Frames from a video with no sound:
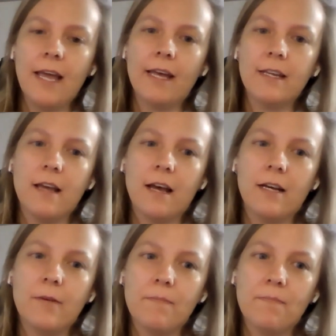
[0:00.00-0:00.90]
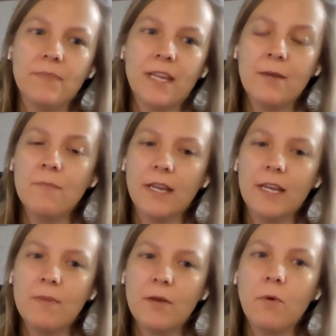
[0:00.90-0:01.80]
and um, can, be,
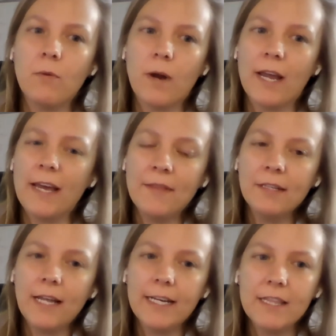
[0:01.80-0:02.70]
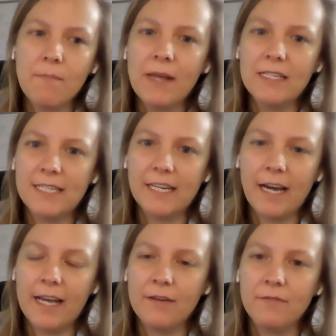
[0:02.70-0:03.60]
can be one way. And then letting the mentee
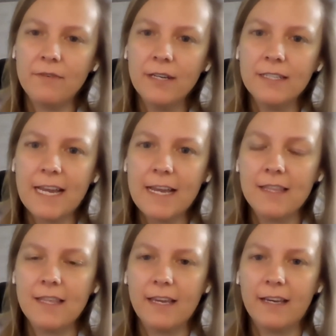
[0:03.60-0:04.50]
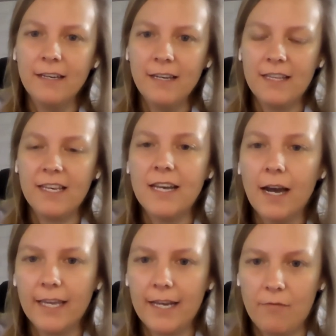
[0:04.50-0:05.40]
kind of take the the
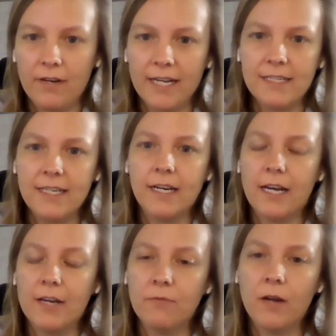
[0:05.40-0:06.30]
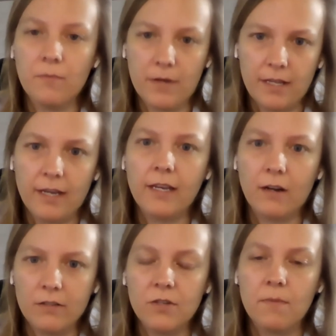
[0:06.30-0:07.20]
nugget of an idea and run with it can
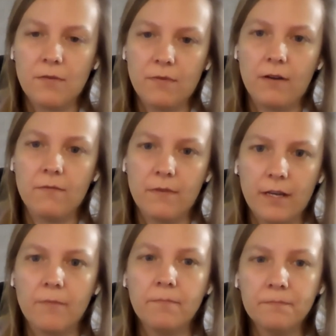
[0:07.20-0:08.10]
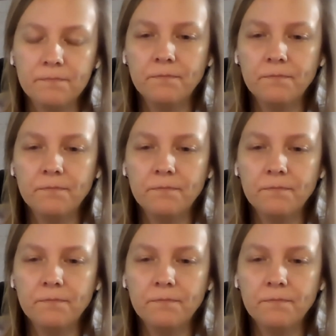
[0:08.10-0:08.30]
also be fun for them.